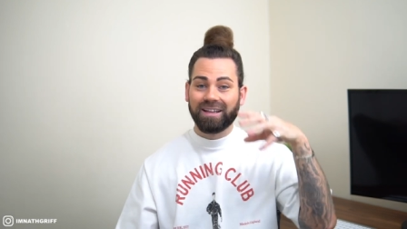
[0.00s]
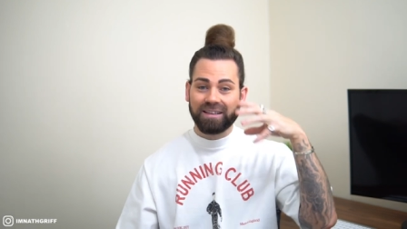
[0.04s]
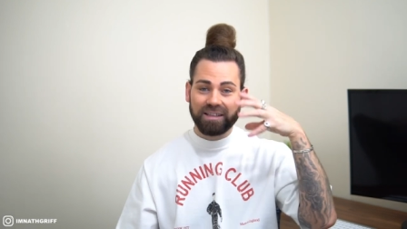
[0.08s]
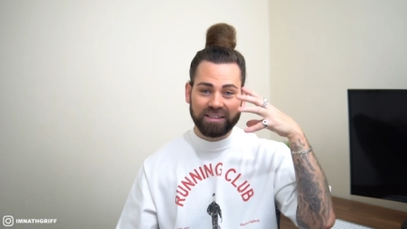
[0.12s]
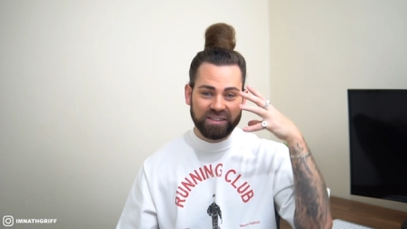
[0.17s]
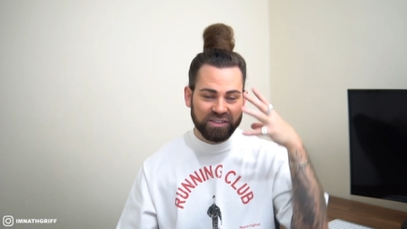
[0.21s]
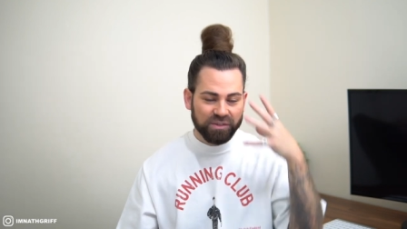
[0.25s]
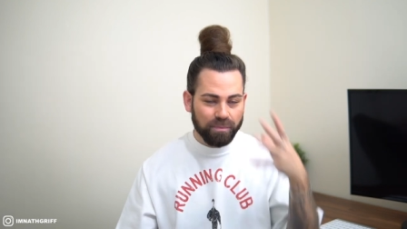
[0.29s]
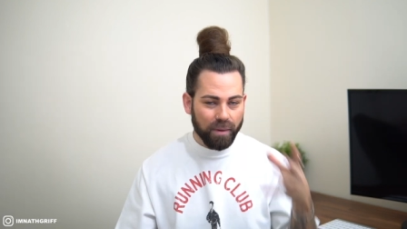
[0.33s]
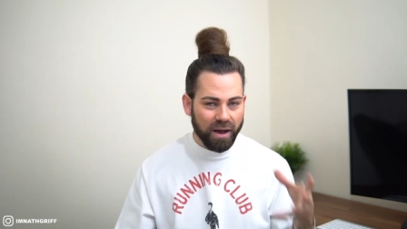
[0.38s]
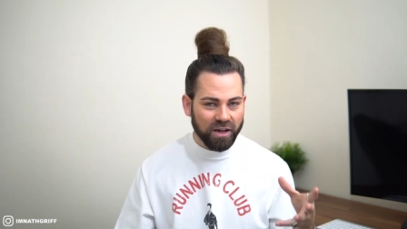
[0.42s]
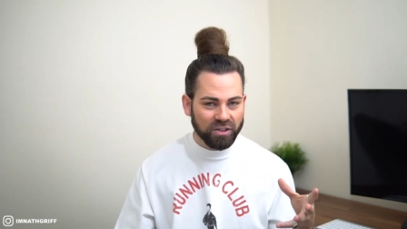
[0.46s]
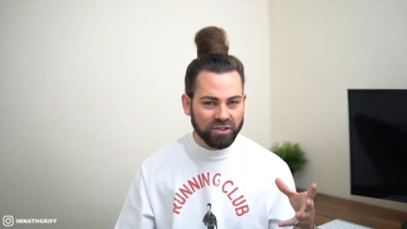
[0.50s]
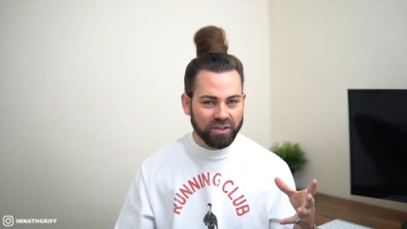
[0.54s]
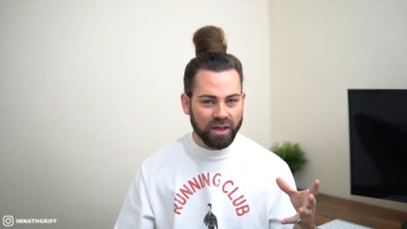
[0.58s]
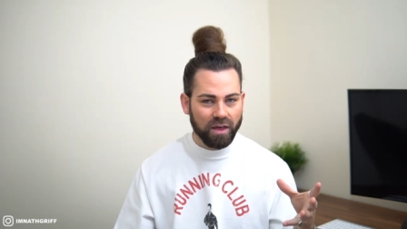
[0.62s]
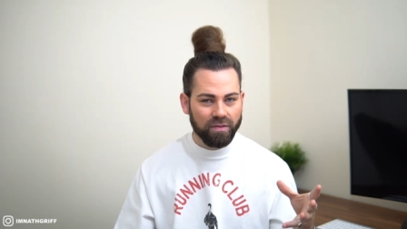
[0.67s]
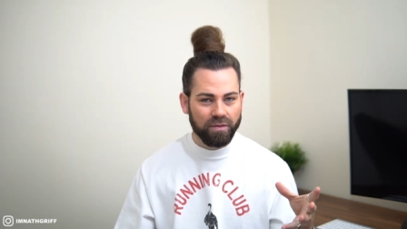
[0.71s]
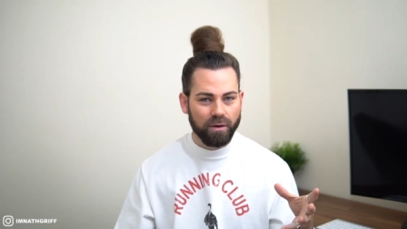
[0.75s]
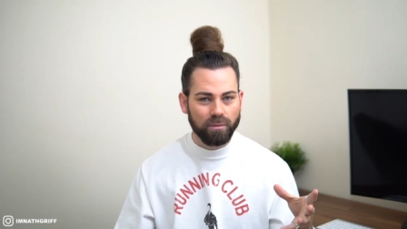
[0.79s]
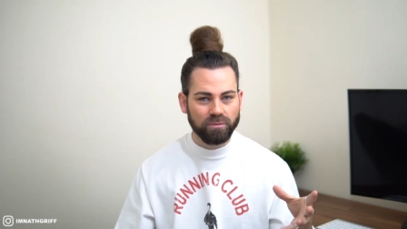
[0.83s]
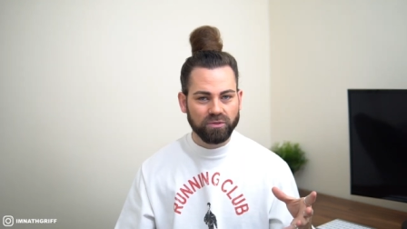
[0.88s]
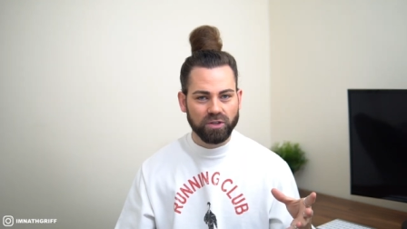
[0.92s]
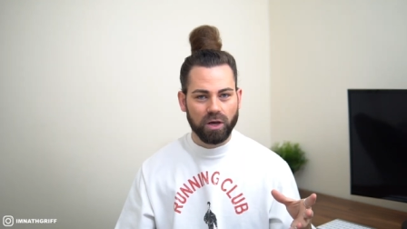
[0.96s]
let's smash that
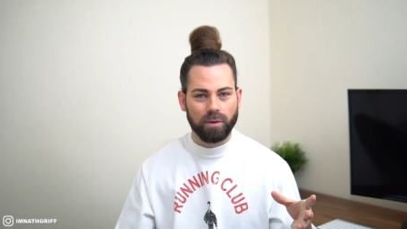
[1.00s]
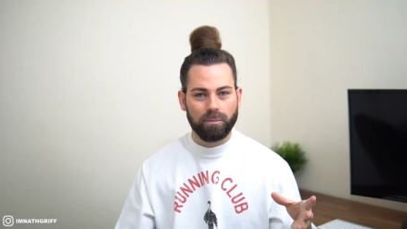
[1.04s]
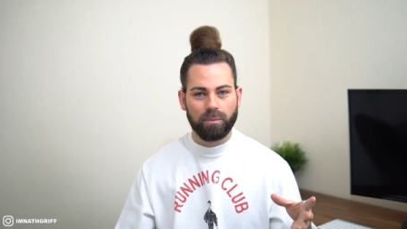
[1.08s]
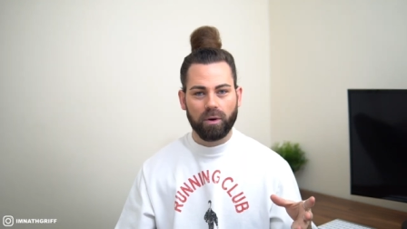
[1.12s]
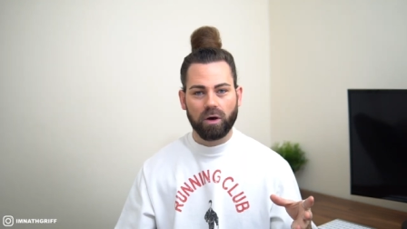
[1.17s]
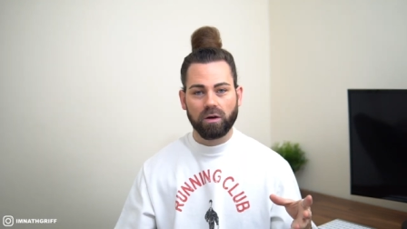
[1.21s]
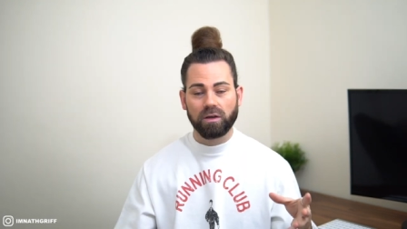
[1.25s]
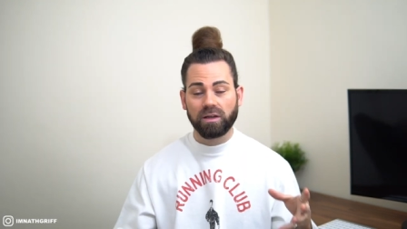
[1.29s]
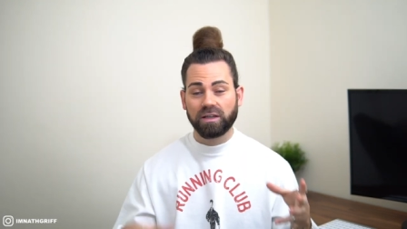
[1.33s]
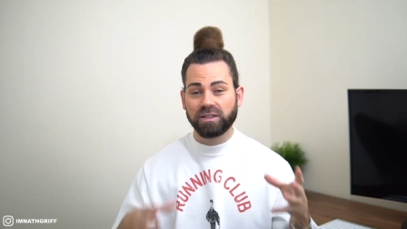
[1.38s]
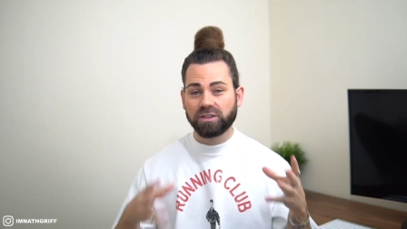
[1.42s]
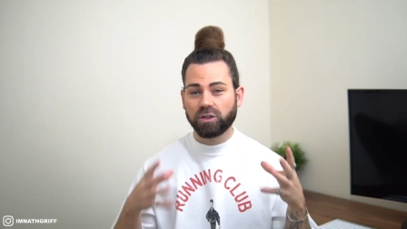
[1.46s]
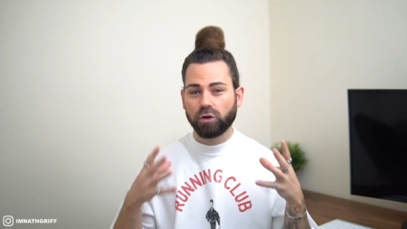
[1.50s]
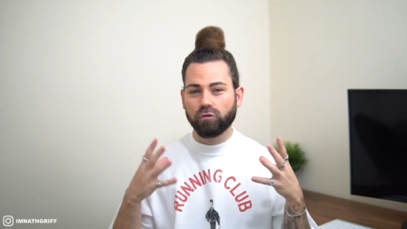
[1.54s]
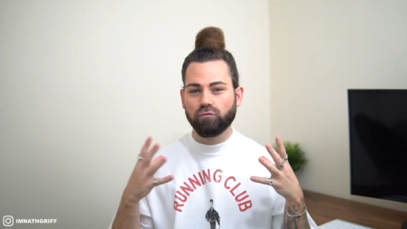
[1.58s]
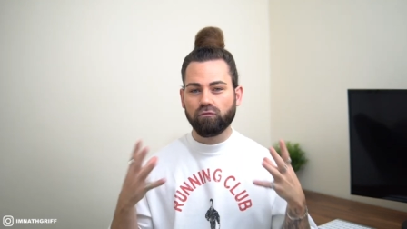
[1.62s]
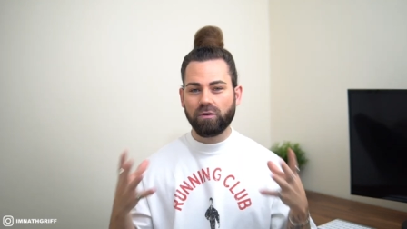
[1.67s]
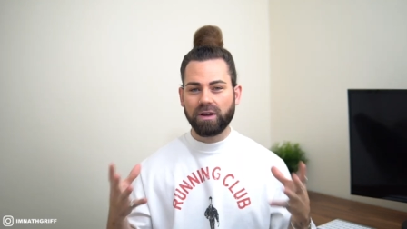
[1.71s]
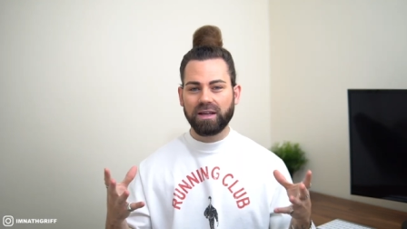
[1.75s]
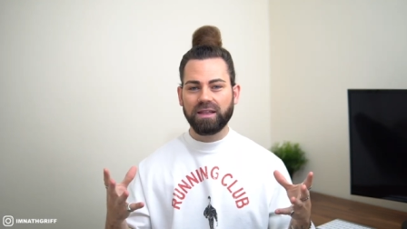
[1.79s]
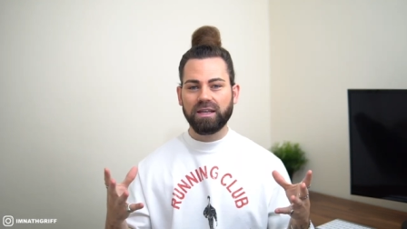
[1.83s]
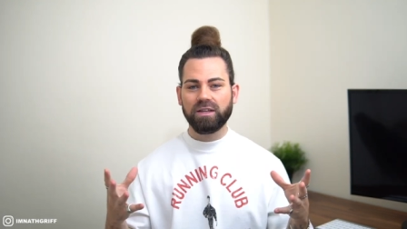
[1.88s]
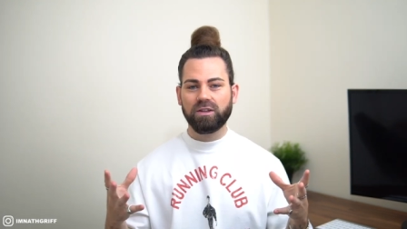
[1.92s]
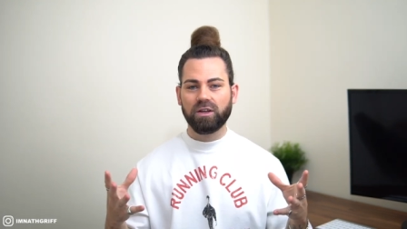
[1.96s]
thumbs up button because it
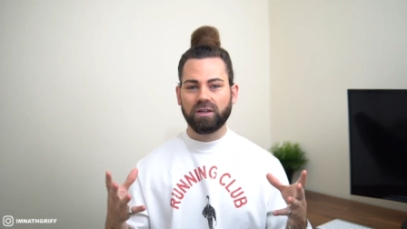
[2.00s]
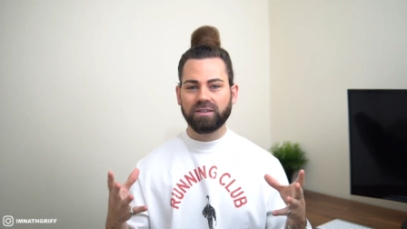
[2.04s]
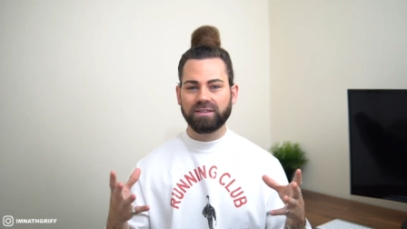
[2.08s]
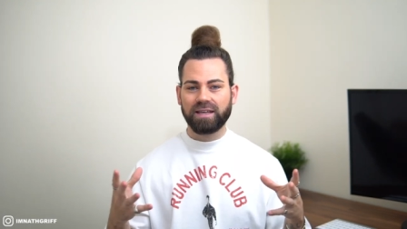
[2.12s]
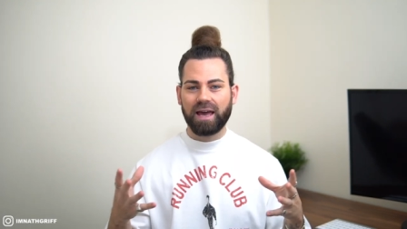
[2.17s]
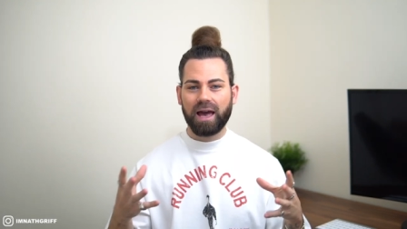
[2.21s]
really does